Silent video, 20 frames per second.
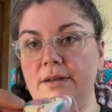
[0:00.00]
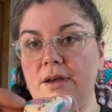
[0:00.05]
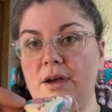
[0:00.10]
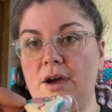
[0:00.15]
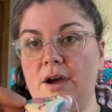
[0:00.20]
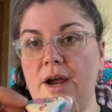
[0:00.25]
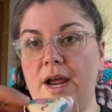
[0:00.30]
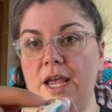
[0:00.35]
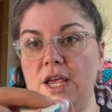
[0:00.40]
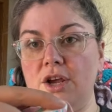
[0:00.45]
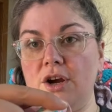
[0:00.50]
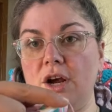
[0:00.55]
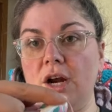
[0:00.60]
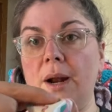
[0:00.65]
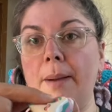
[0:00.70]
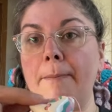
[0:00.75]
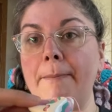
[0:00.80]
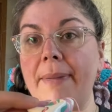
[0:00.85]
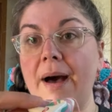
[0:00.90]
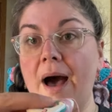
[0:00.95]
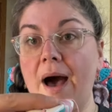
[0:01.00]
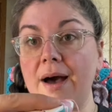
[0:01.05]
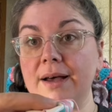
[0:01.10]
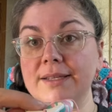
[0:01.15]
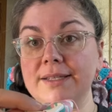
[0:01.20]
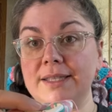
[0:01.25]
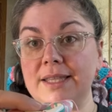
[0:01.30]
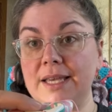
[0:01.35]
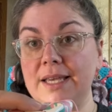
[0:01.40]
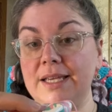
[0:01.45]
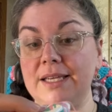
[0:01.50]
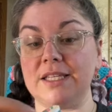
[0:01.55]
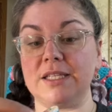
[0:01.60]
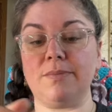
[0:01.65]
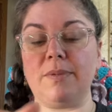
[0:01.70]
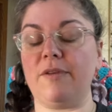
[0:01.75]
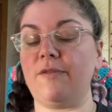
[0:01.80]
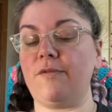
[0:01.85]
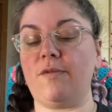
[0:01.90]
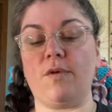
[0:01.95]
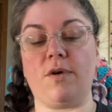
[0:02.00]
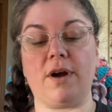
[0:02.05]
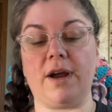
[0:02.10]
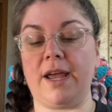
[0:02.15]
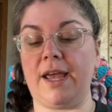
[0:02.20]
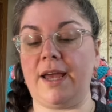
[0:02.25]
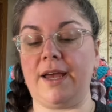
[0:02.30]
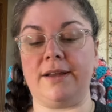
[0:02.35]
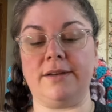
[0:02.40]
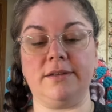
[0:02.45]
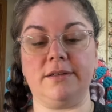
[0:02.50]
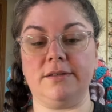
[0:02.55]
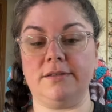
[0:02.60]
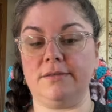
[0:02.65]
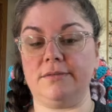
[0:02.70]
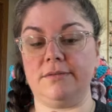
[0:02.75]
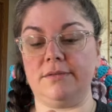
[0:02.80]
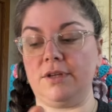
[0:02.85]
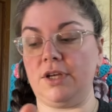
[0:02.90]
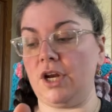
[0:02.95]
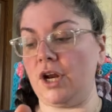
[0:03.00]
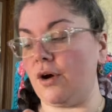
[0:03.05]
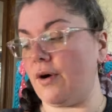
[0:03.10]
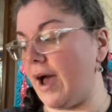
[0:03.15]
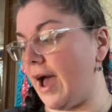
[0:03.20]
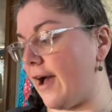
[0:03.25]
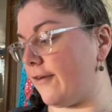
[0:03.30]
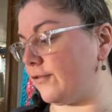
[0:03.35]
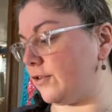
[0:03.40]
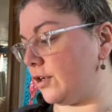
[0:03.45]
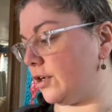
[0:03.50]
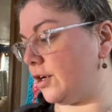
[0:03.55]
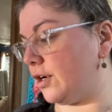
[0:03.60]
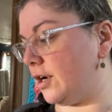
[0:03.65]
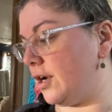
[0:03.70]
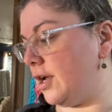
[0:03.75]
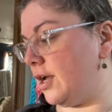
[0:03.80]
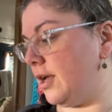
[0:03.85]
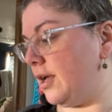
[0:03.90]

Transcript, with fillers: all right, you're going to box these beforehand, you know, after,